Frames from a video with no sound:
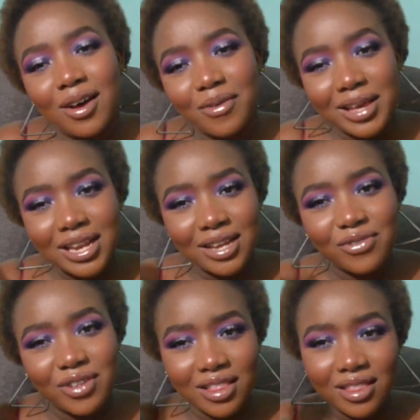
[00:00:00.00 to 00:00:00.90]
wearing
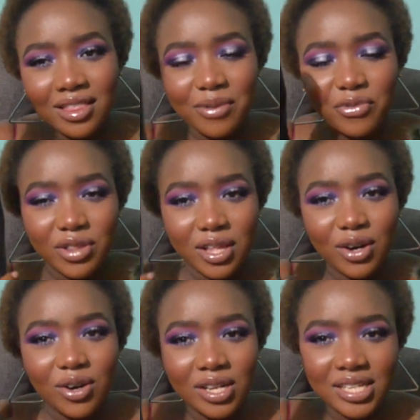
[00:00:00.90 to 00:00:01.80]
for them for the
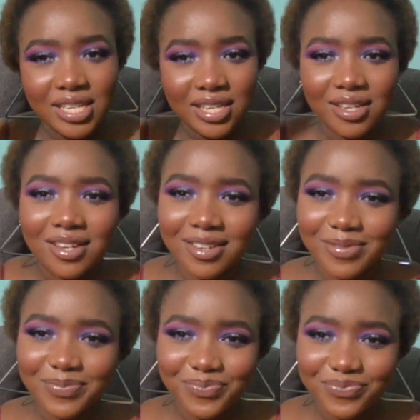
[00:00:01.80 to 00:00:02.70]
whole day,
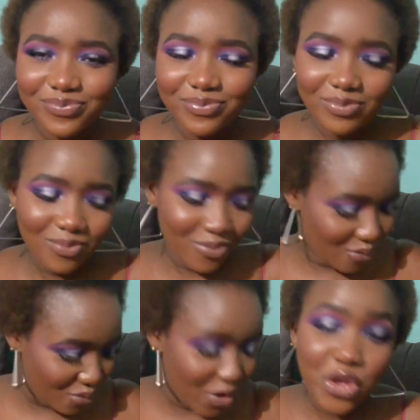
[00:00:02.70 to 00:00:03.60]

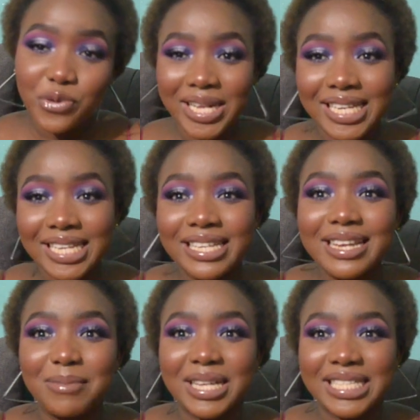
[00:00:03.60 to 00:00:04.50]
you will need
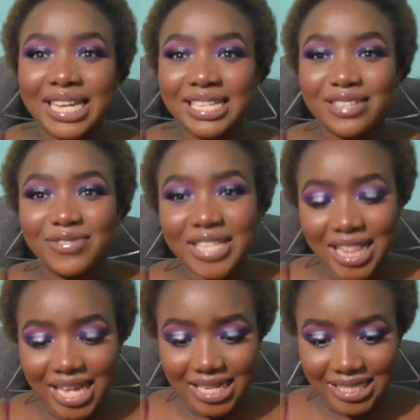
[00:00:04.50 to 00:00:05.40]
a massage after
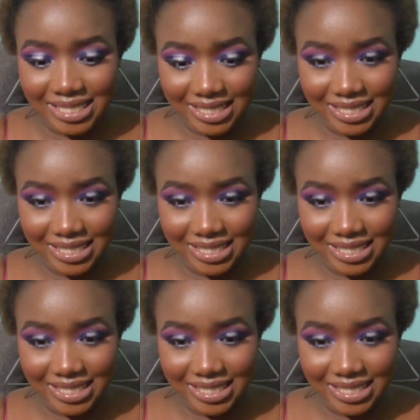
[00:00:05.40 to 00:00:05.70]
that.